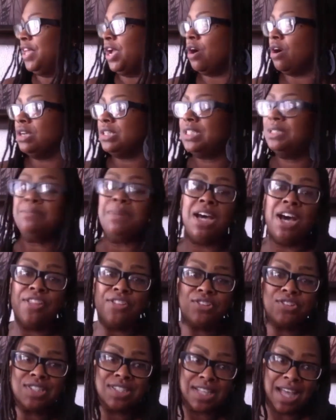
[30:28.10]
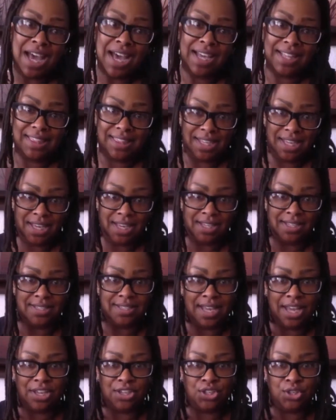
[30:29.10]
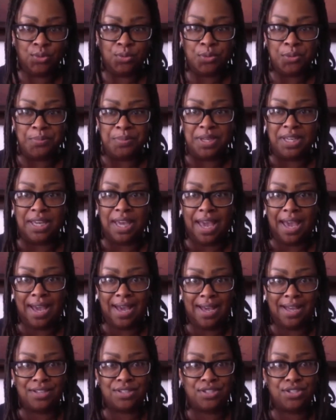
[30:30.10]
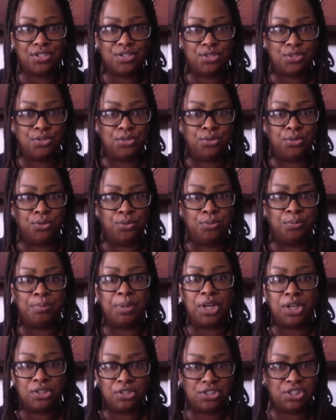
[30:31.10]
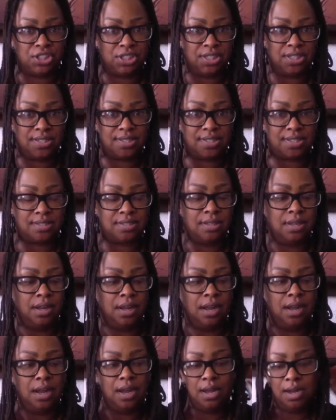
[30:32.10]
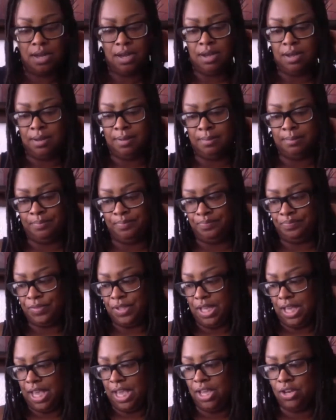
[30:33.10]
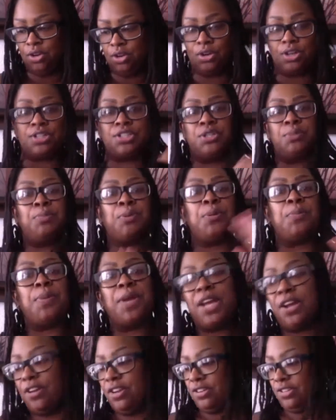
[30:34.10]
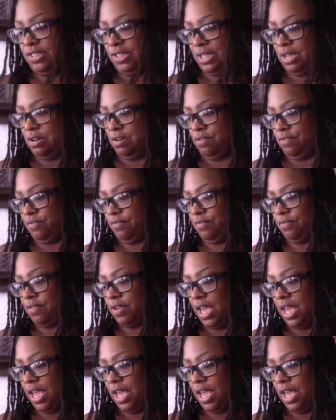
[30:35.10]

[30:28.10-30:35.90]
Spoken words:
There are some other side things that you will be asked to purchase in order to prepare yourself.